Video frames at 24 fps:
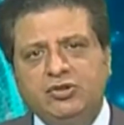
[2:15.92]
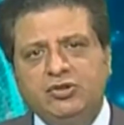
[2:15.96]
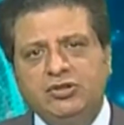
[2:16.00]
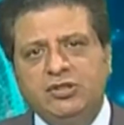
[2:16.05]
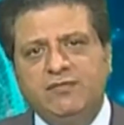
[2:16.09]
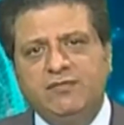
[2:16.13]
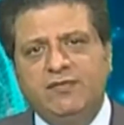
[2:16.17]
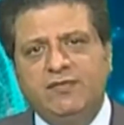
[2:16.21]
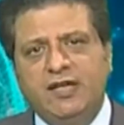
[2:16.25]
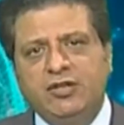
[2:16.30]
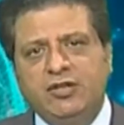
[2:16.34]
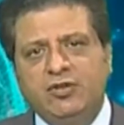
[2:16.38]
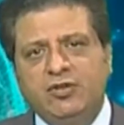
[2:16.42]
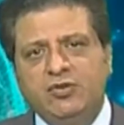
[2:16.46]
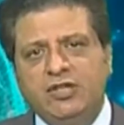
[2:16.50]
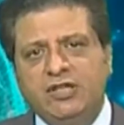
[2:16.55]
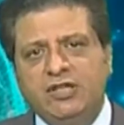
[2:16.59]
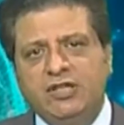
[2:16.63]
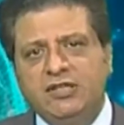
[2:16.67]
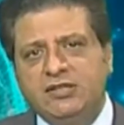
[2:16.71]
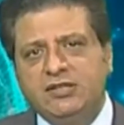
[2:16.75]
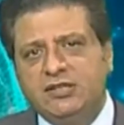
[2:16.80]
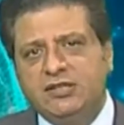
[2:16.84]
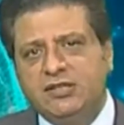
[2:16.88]
social
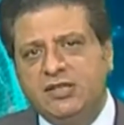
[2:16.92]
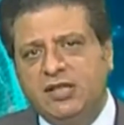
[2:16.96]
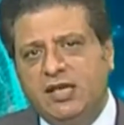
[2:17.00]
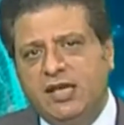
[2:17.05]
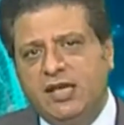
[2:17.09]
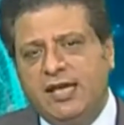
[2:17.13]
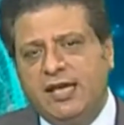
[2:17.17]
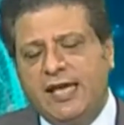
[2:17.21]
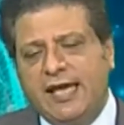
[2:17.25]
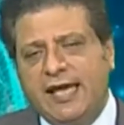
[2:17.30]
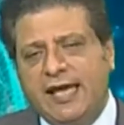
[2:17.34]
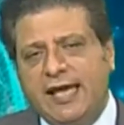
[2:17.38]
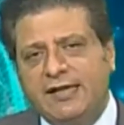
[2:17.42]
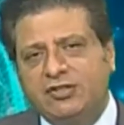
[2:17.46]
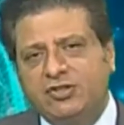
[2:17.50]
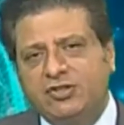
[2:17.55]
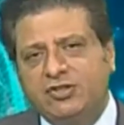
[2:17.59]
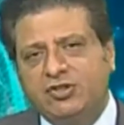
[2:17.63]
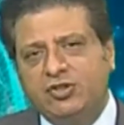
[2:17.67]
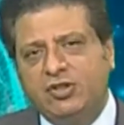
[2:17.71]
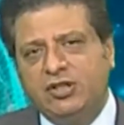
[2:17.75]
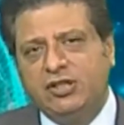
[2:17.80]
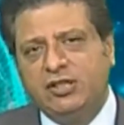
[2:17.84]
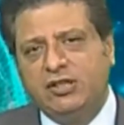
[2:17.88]
value, is
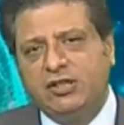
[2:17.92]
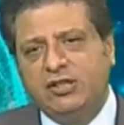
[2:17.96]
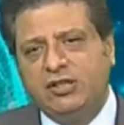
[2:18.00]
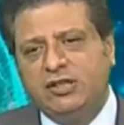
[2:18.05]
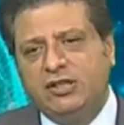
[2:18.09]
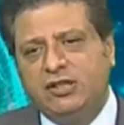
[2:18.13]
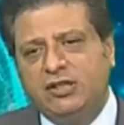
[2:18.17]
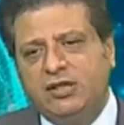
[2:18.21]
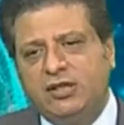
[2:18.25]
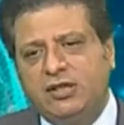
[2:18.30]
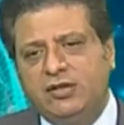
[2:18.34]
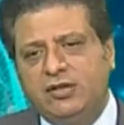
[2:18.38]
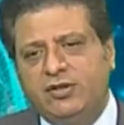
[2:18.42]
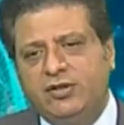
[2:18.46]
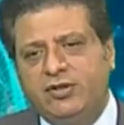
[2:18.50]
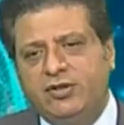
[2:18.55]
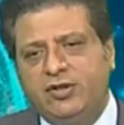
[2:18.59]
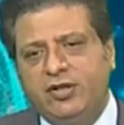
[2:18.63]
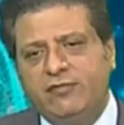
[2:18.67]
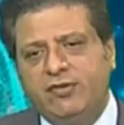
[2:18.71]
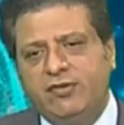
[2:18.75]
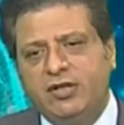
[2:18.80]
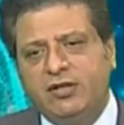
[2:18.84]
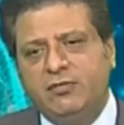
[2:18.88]
actually
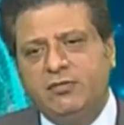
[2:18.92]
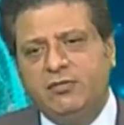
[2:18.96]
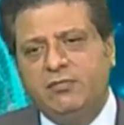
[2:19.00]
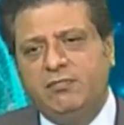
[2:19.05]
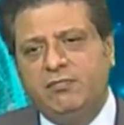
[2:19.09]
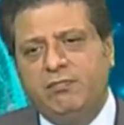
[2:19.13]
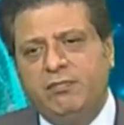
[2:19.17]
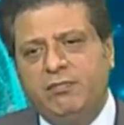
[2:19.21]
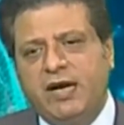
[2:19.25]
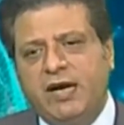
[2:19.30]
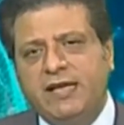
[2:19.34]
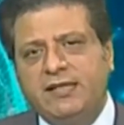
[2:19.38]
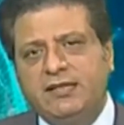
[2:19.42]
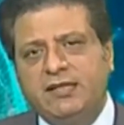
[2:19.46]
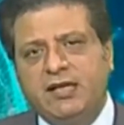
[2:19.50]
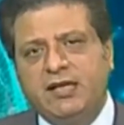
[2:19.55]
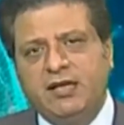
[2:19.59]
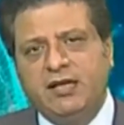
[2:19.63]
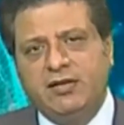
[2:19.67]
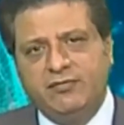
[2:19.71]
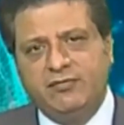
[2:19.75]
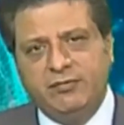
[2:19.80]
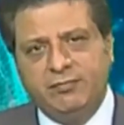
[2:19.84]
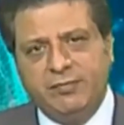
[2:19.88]
driven
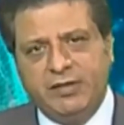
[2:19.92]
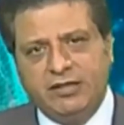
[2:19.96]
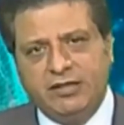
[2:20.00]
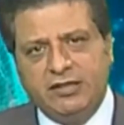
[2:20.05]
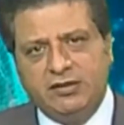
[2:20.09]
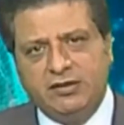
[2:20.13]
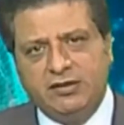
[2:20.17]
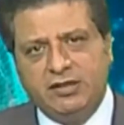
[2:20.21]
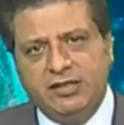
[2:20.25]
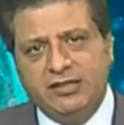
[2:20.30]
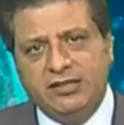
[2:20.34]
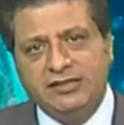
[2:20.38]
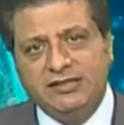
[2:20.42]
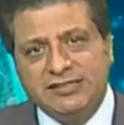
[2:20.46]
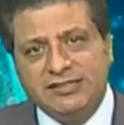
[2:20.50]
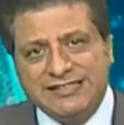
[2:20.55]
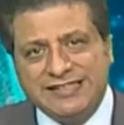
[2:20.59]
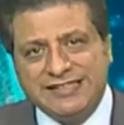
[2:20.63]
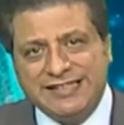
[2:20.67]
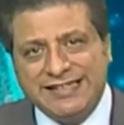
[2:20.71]
by the government.